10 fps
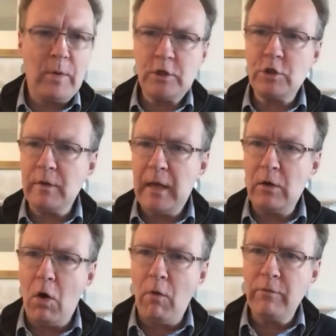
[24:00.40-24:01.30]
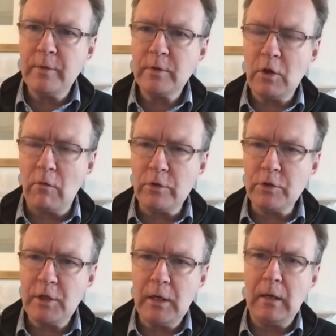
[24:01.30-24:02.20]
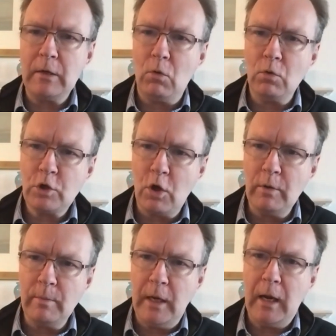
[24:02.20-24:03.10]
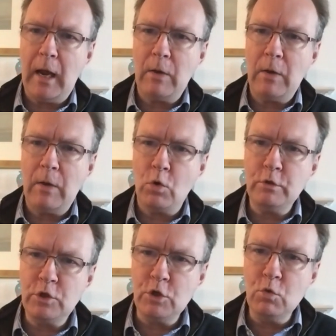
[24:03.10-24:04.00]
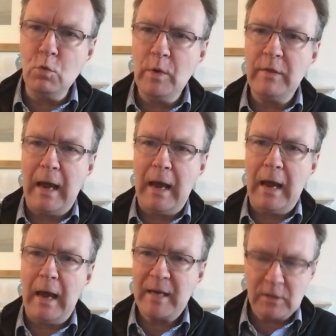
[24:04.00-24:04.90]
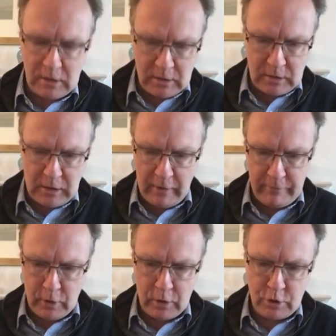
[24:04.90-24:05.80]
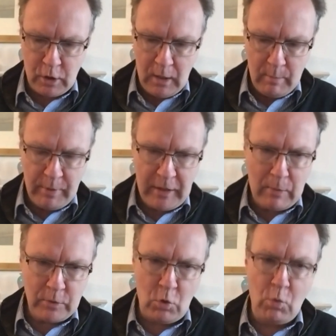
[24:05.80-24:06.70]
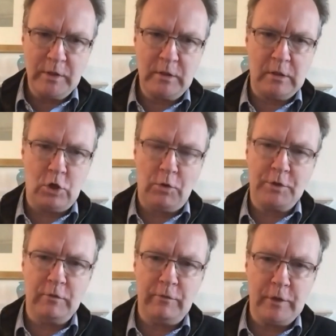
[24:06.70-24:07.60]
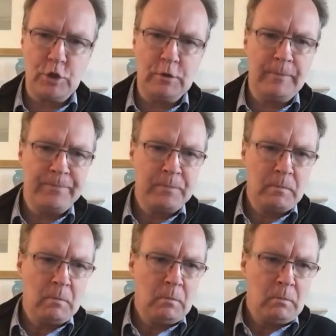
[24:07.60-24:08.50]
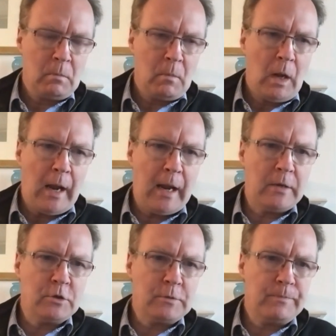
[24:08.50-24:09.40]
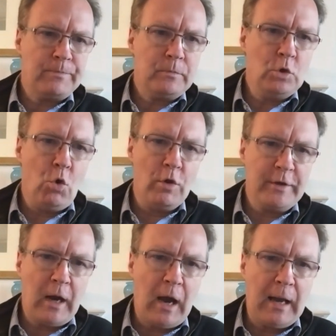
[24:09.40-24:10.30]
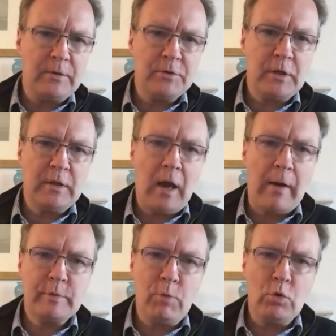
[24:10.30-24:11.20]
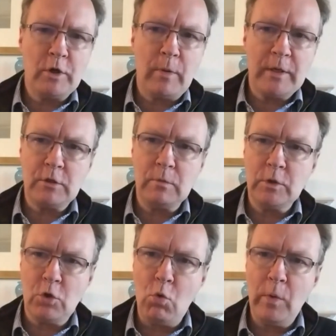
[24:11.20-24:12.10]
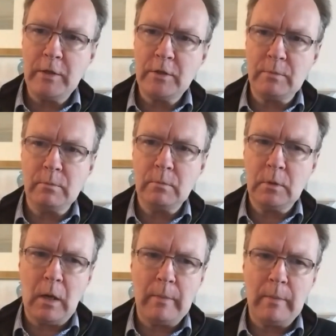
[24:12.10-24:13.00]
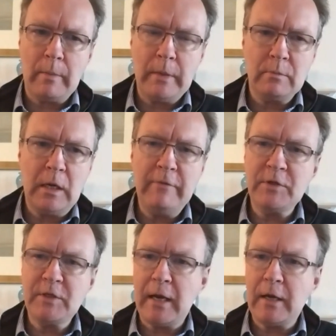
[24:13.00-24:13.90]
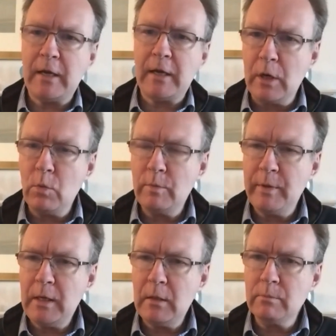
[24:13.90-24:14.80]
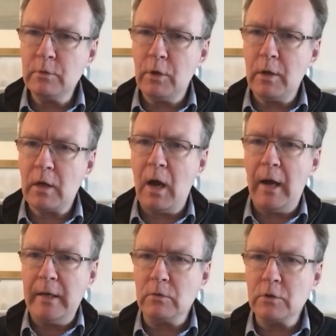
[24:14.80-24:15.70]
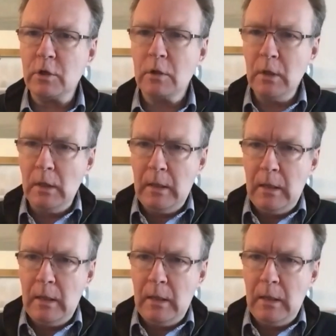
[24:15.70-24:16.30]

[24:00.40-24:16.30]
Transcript: the question then of sovereignty and autonomy and what you do with that capacity to diverge. But that was always the Johnson vision. And Northern Ireland and the Irish border question was always, I mean, even secondary would be, you know, kind